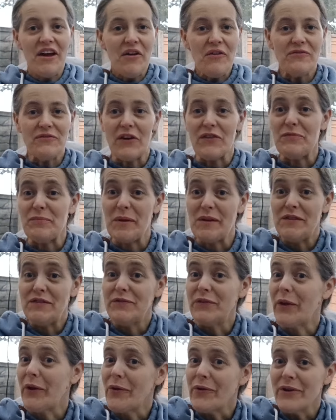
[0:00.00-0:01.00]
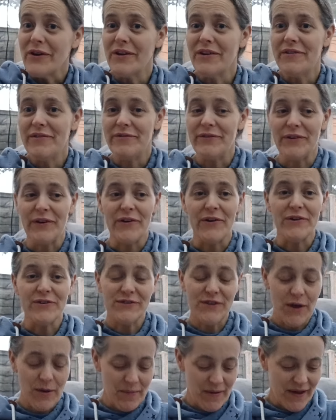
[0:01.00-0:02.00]
five-piece vlog for
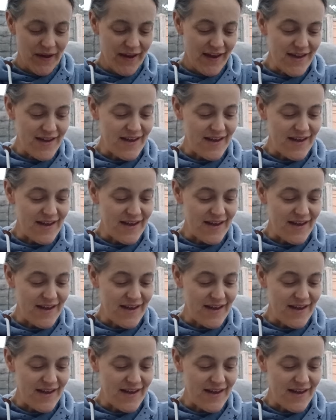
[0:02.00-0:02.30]
October here.